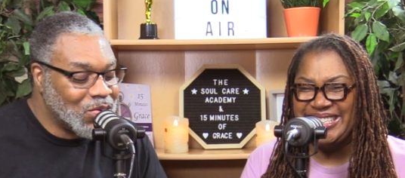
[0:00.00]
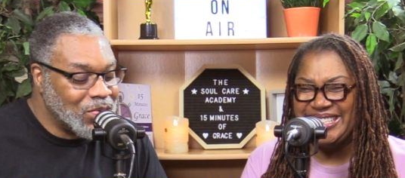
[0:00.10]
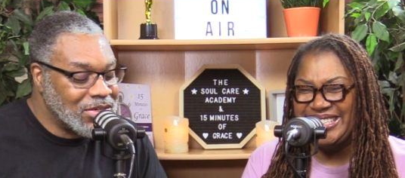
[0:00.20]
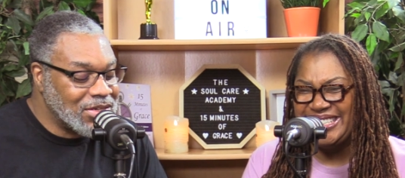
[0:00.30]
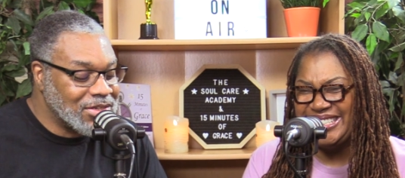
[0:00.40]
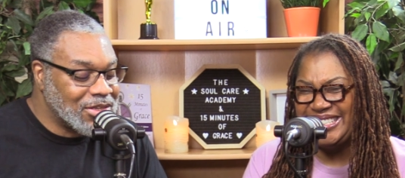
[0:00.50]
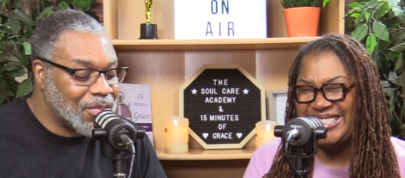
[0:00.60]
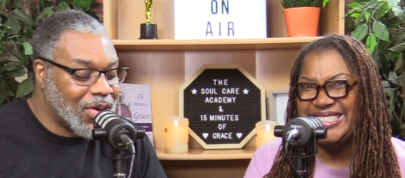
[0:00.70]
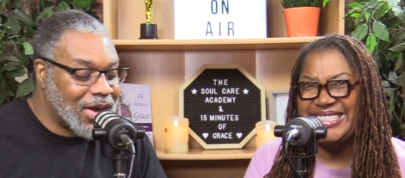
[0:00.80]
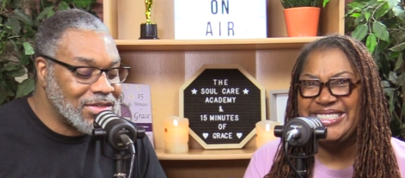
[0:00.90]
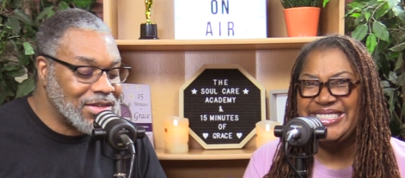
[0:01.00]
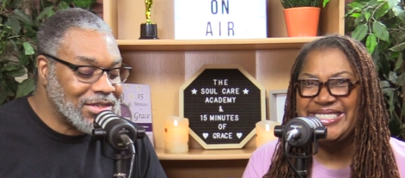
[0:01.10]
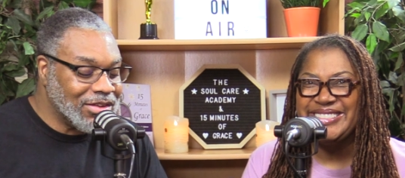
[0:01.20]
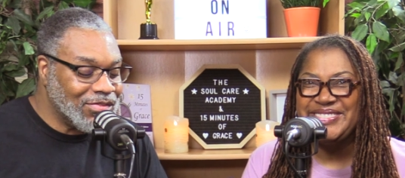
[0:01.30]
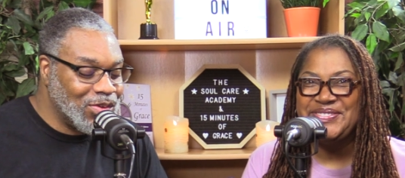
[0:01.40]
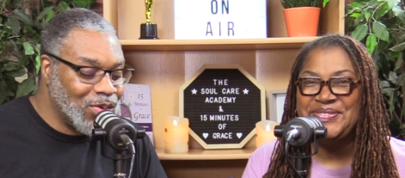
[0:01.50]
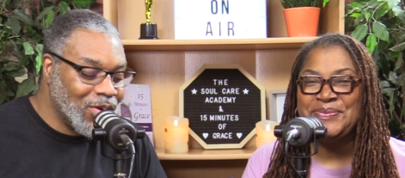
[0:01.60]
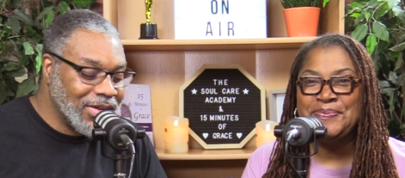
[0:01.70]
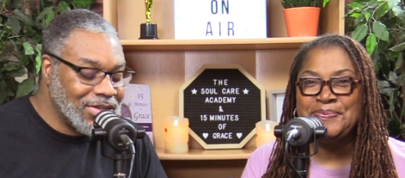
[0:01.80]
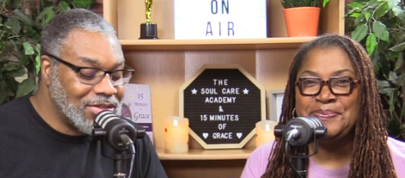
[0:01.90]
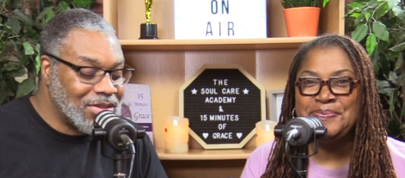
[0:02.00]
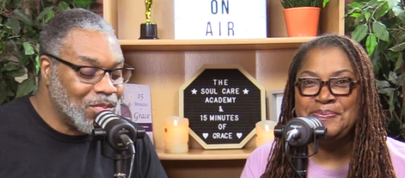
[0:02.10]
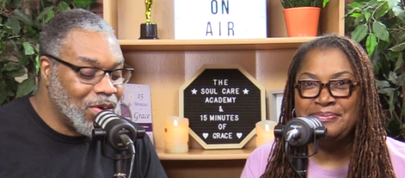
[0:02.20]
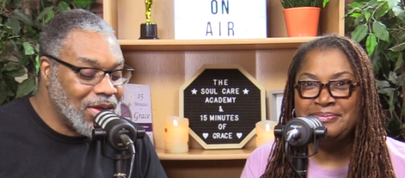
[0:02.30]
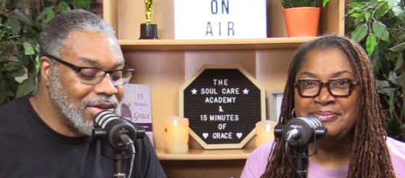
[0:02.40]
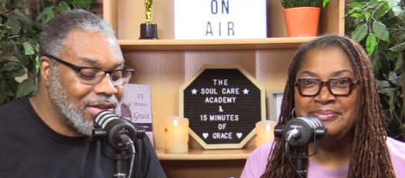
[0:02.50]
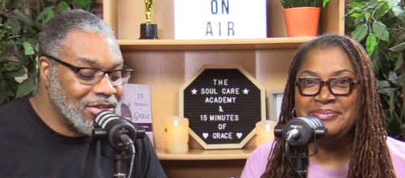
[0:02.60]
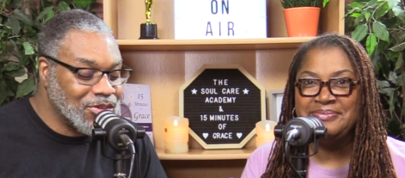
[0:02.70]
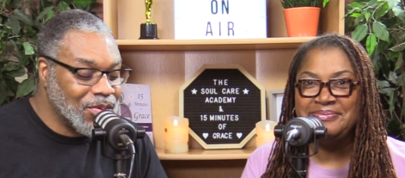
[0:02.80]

Speaker 1: which is the process of luring someone into a